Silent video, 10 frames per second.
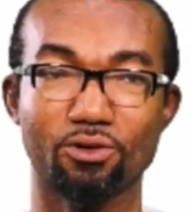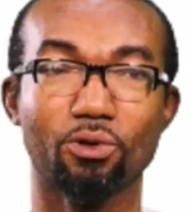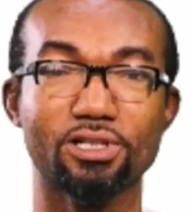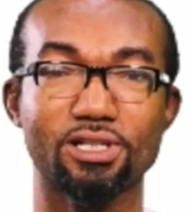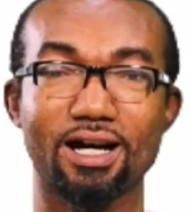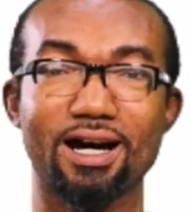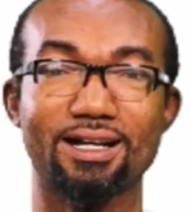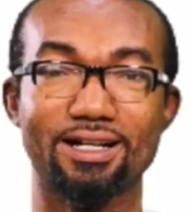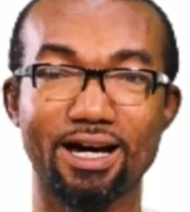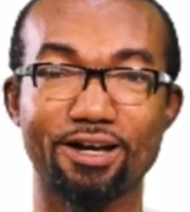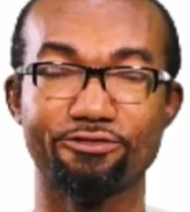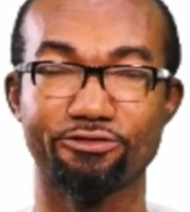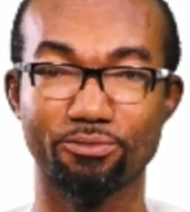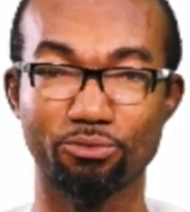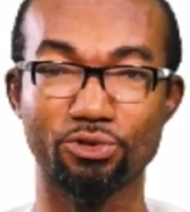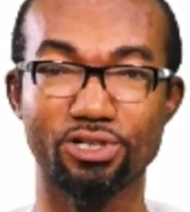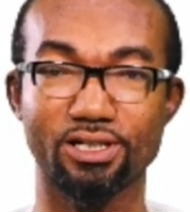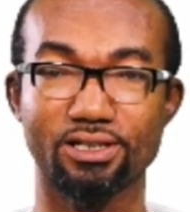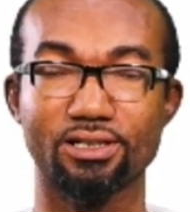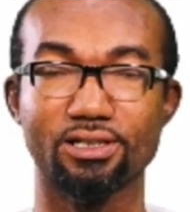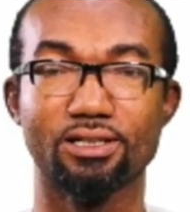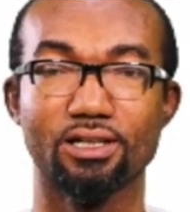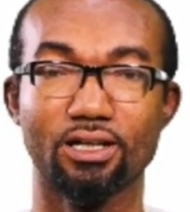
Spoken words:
What are life processes?